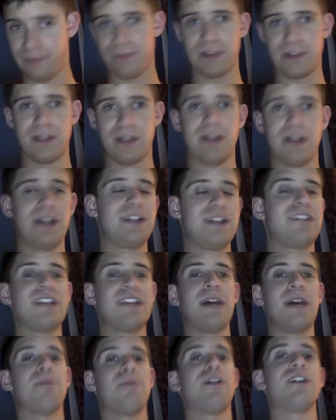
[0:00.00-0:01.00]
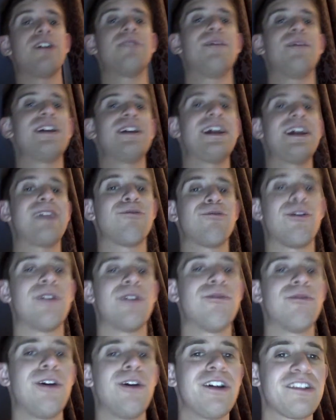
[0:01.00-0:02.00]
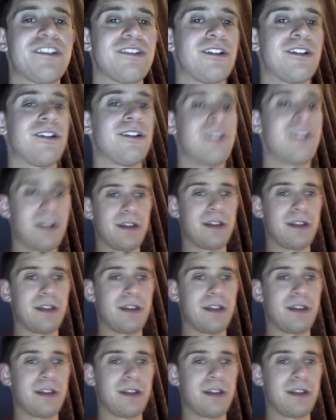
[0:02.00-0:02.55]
uh, he's now part of the Monday Night Raw roster.